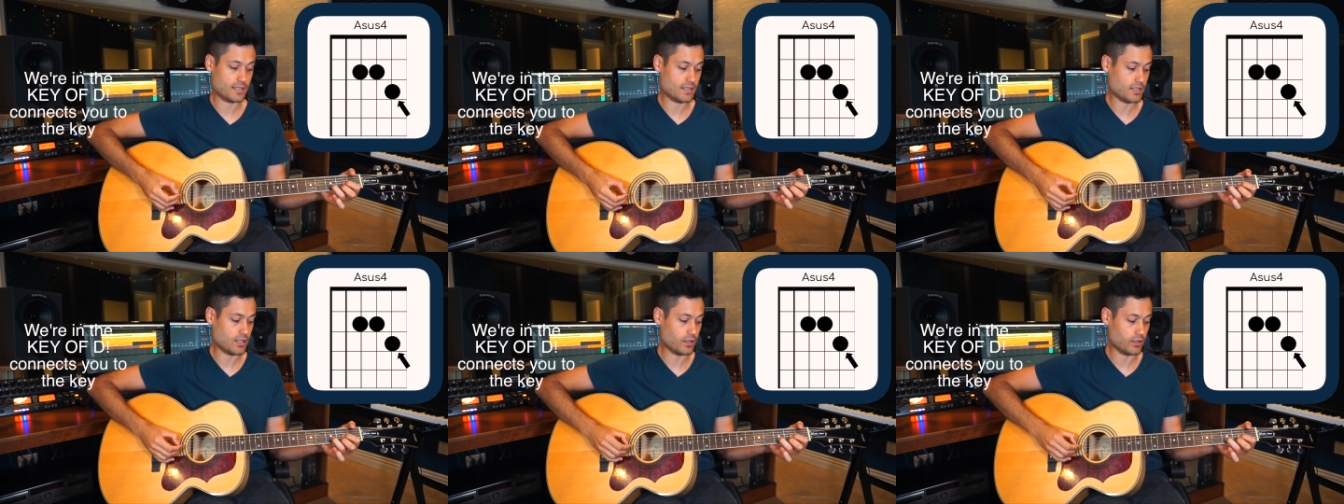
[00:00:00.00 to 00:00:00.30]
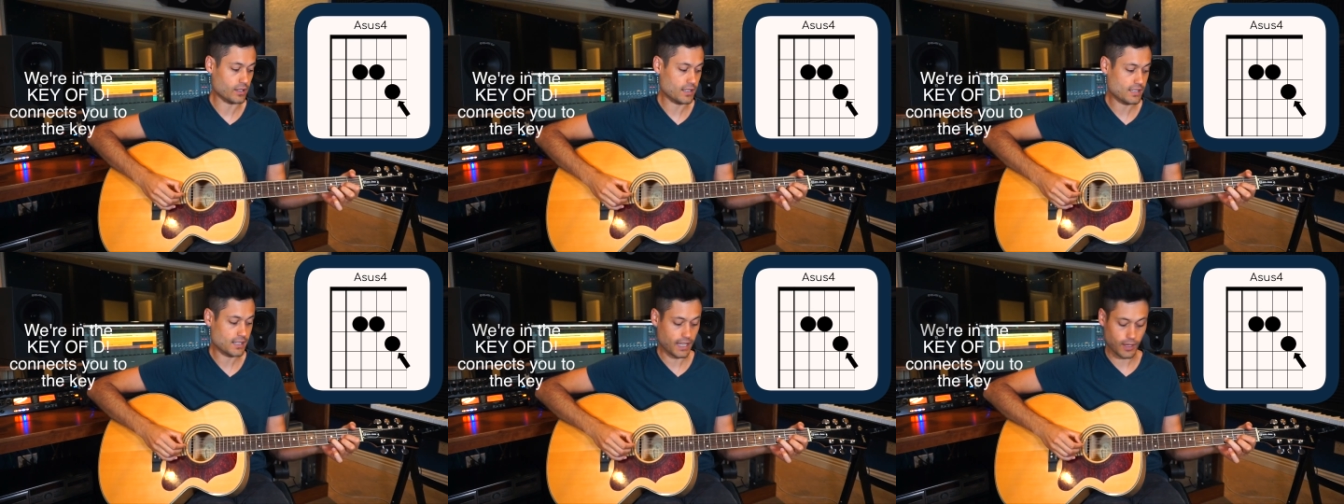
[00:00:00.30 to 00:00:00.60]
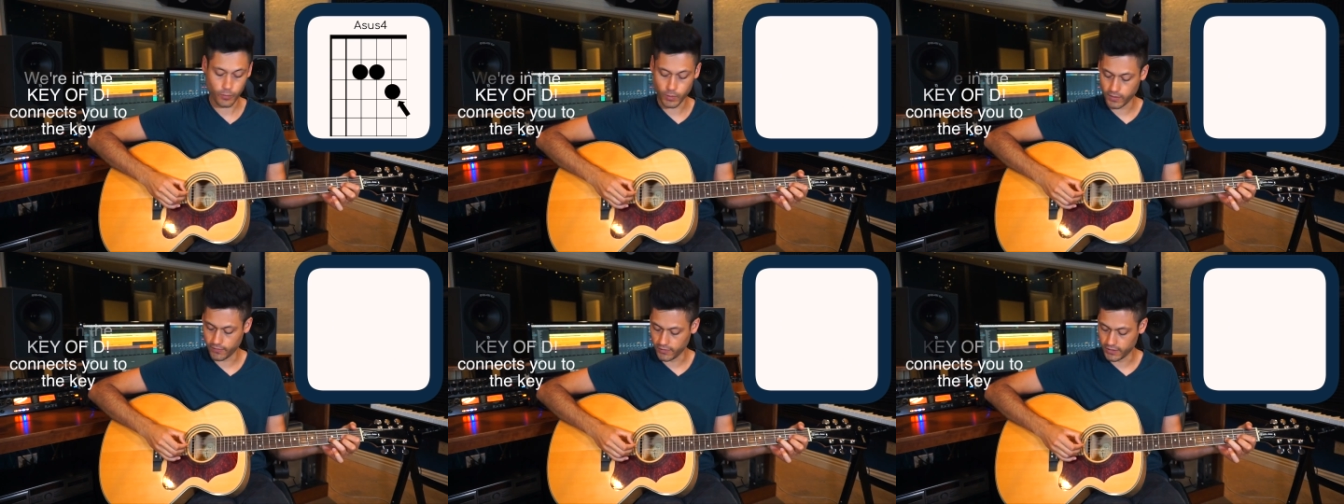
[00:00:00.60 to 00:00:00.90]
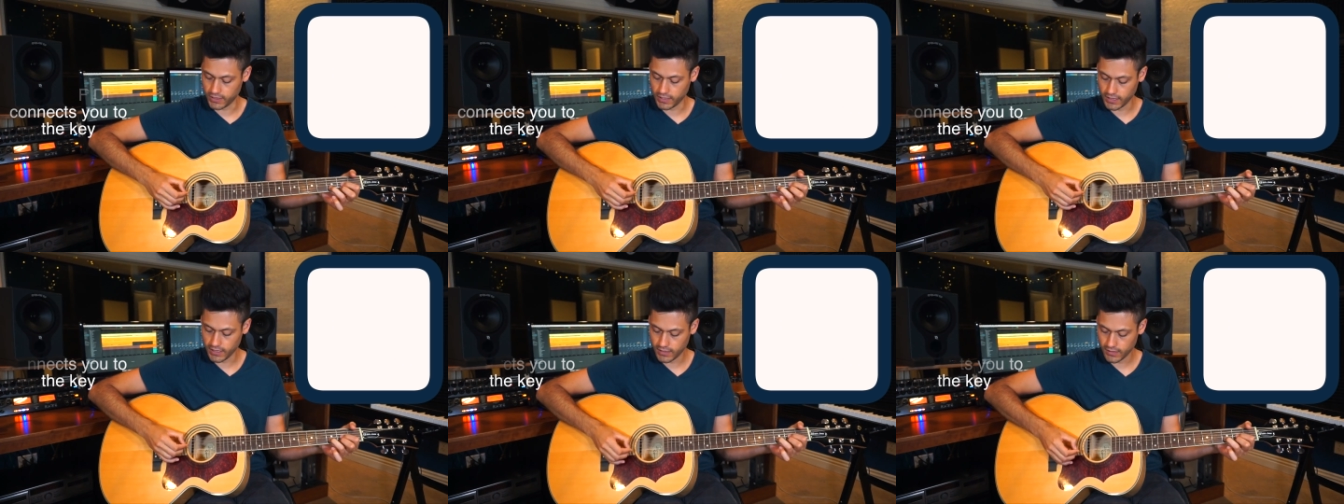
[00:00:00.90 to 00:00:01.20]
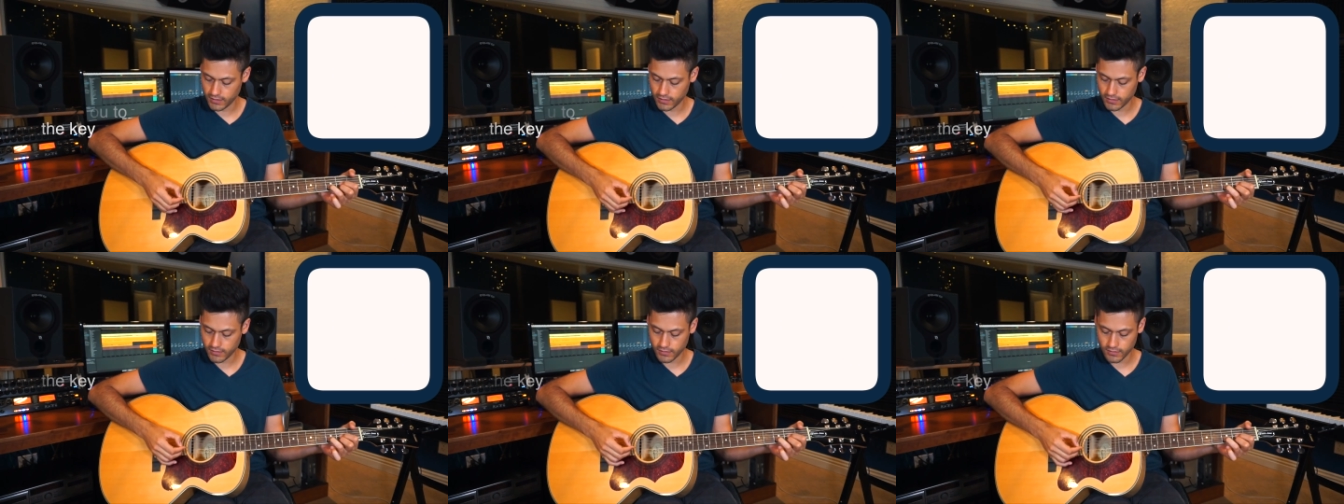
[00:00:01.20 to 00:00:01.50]
So let's say we have a D,
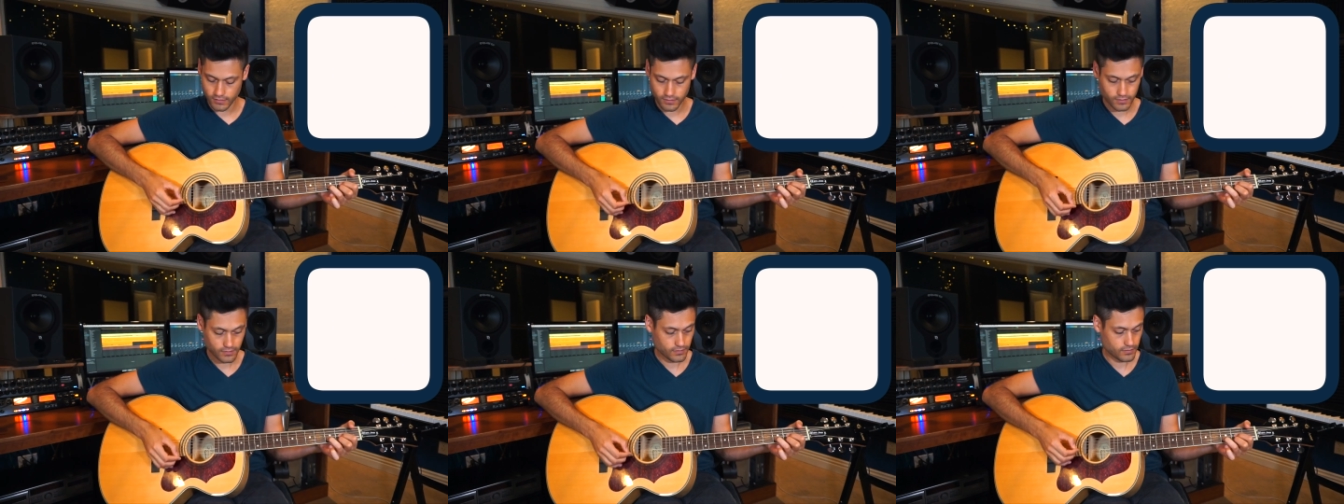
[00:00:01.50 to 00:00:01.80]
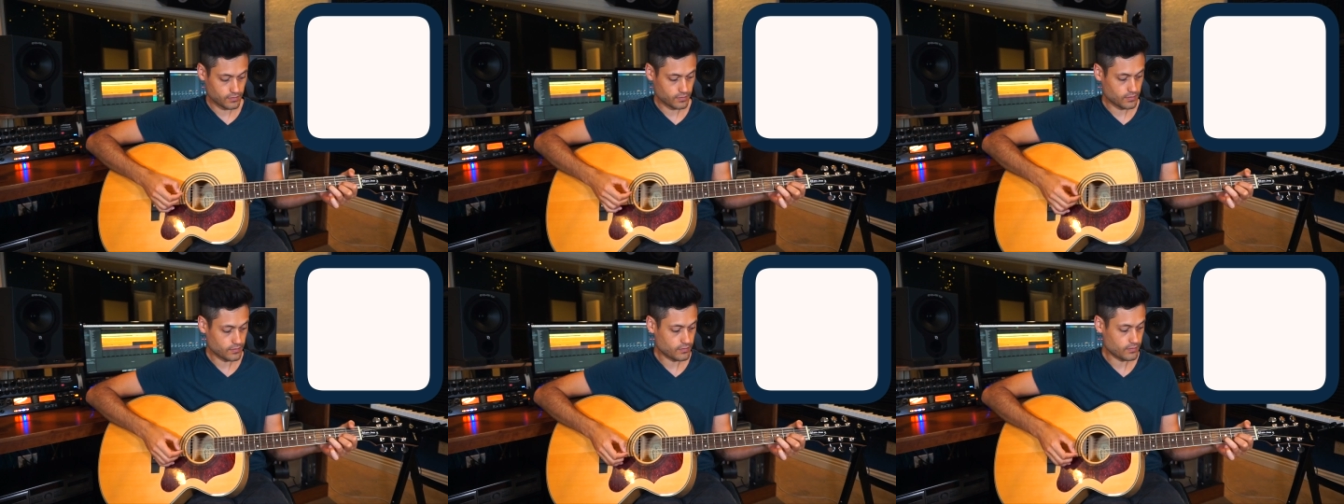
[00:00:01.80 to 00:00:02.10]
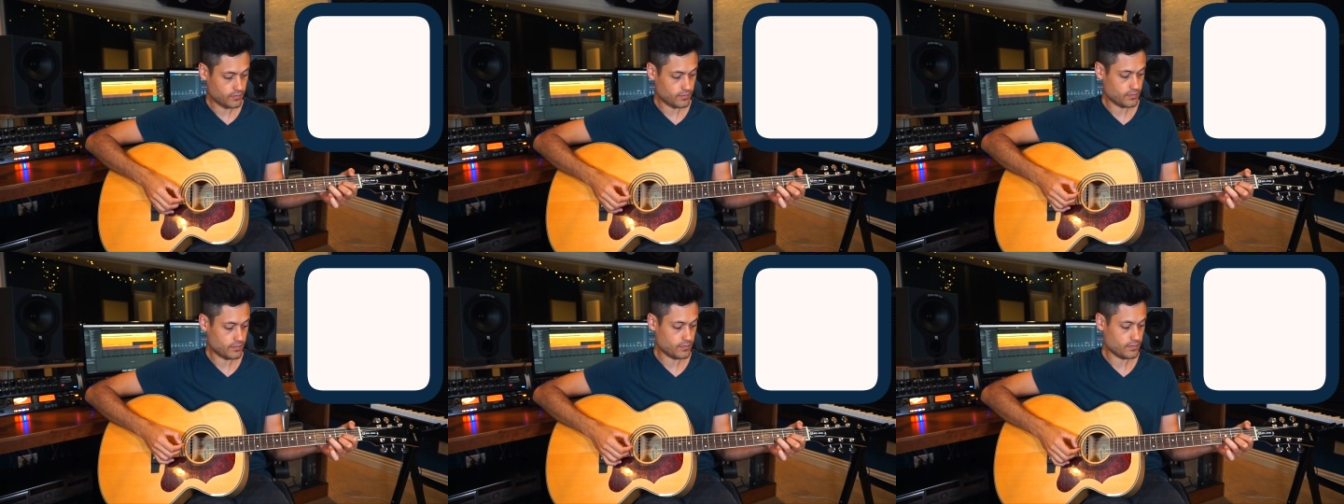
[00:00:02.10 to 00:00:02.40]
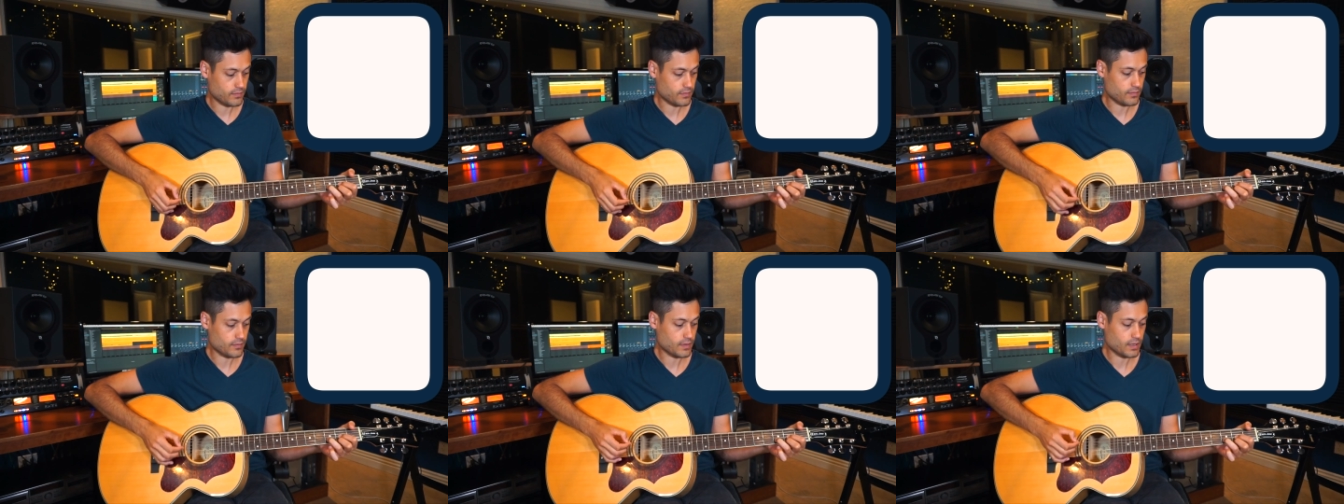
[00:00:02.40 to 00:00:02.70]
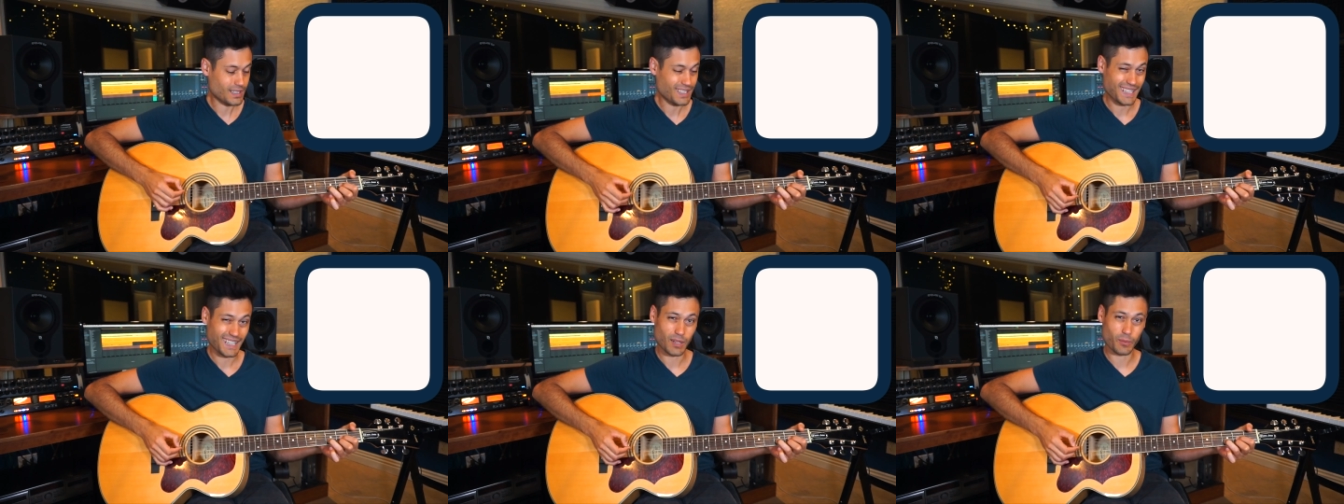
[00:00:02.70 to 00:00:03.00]

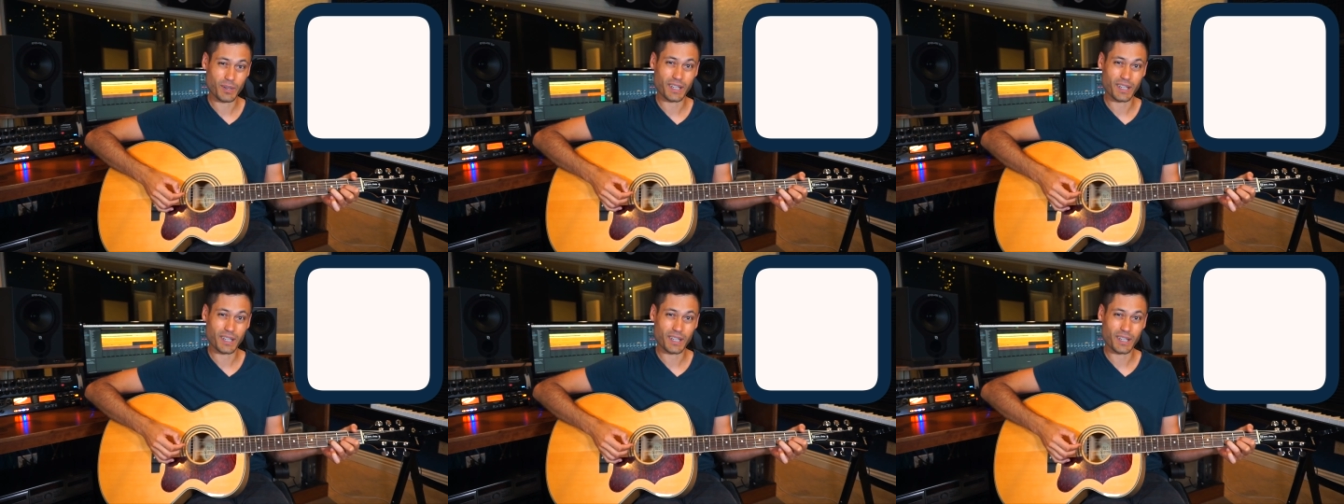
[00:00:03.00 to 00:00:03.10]
and